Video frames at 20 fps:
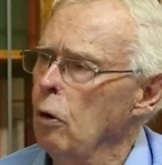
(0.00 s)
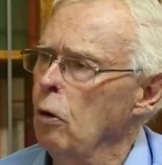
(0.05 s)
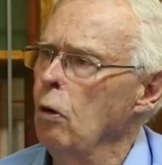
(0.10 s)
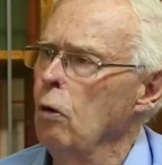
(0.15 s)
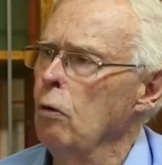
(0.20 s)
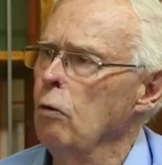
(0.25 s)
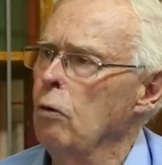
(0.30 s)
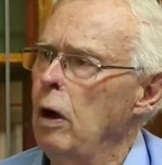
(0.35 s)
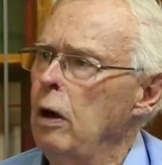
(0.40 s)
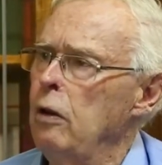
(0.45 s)

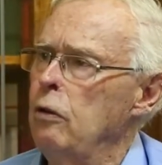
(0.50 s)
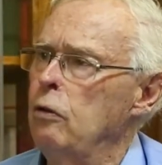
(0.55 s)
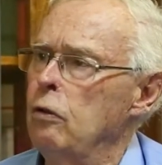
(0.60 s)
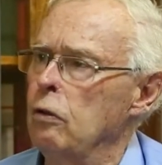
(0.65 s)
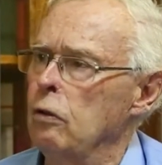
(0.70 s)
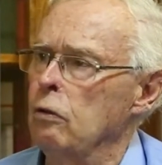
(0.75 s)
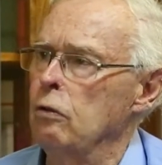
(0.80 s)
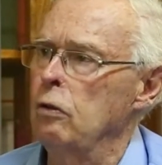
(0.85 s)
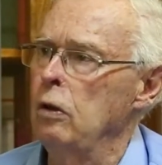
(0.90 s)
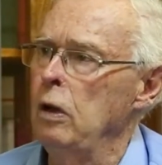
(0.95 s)
all
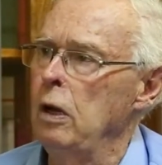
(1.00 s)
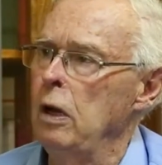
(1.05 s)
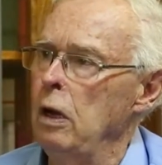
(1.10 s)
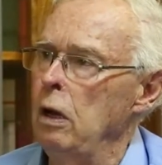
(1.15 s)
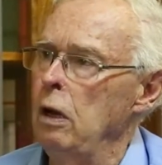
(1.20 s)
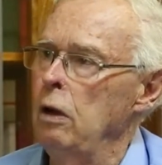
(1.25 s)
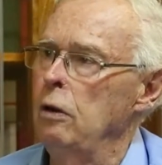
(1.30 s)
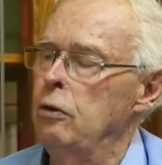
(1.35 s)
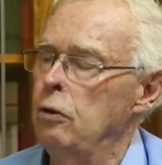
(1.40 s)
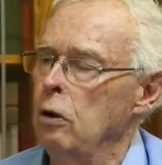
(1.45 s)
races
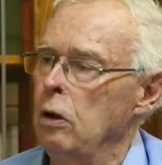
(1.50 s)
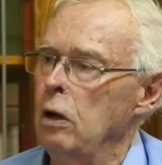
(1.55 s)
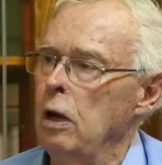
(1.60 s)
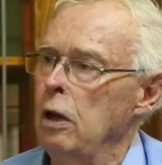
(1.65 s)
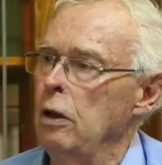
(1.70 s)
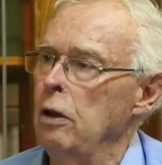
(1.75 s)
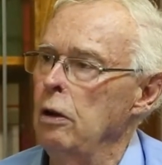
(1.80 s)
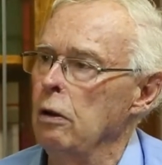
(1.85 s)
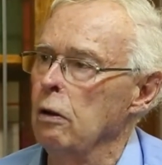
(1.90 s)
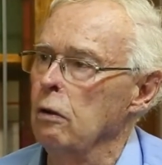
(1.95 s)
in
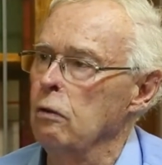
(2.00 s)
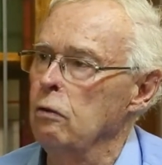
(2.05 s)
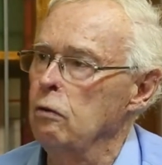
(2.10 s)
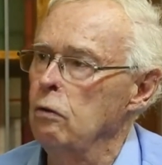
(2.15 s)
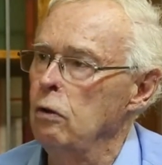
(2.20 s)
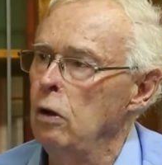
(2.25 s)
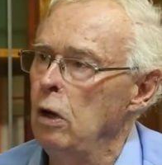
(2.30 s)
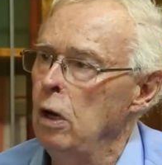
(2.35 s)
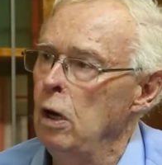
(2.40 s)
togetherness,